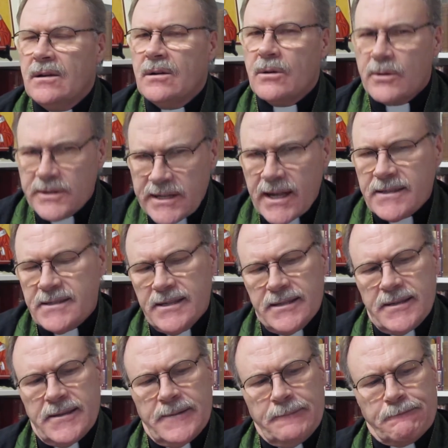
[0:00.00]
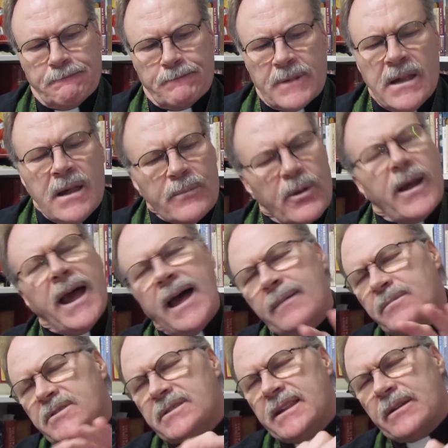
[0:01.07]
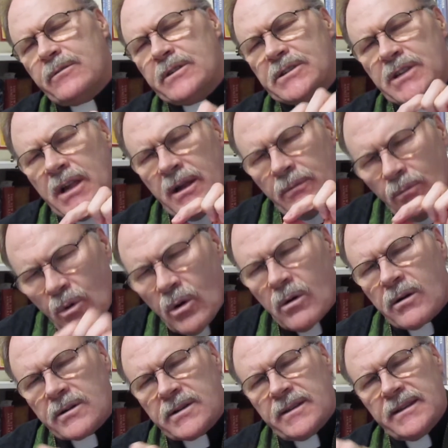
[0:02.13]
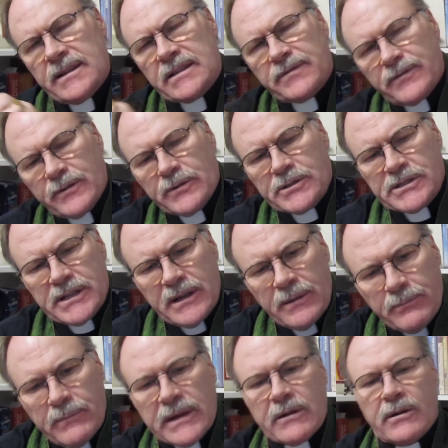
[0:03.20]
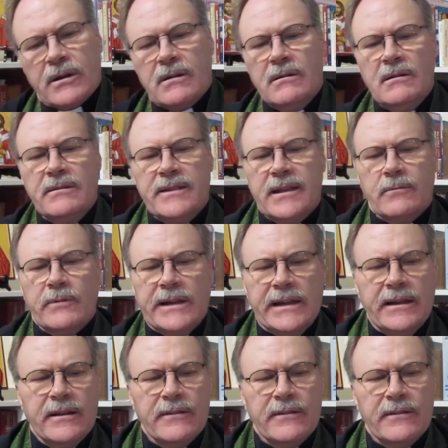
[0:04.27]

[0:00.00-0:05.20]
Or does it? Perhaps there is more to this first miracle than we